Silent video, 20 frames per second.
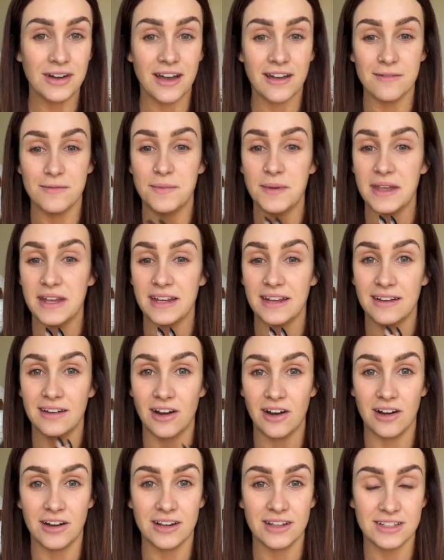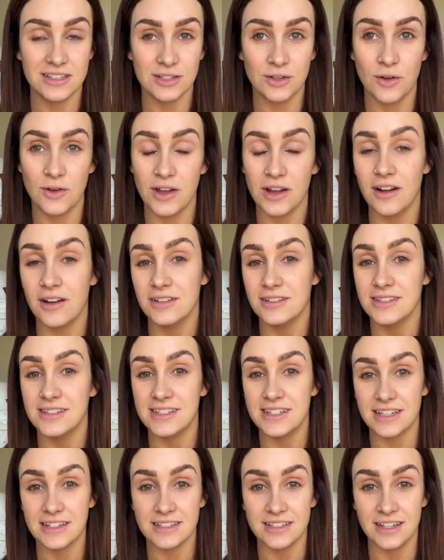I've been an artist going on
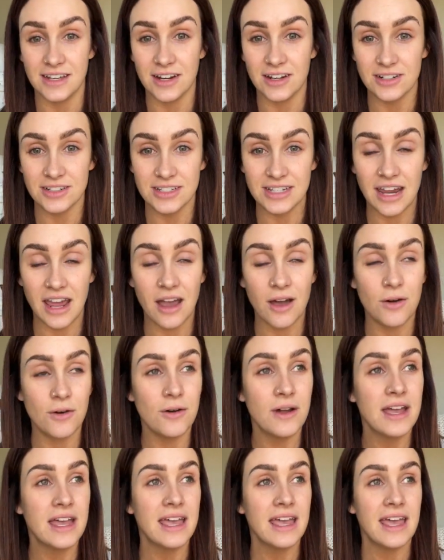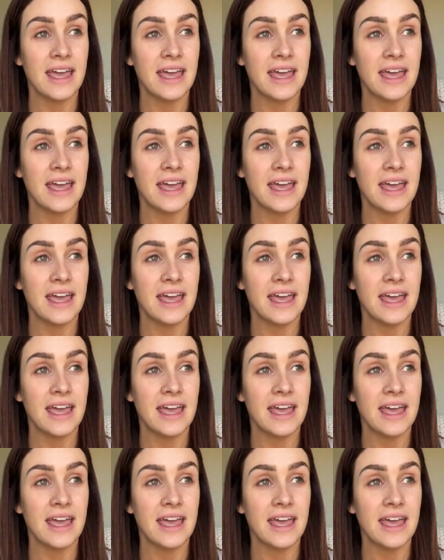six years now.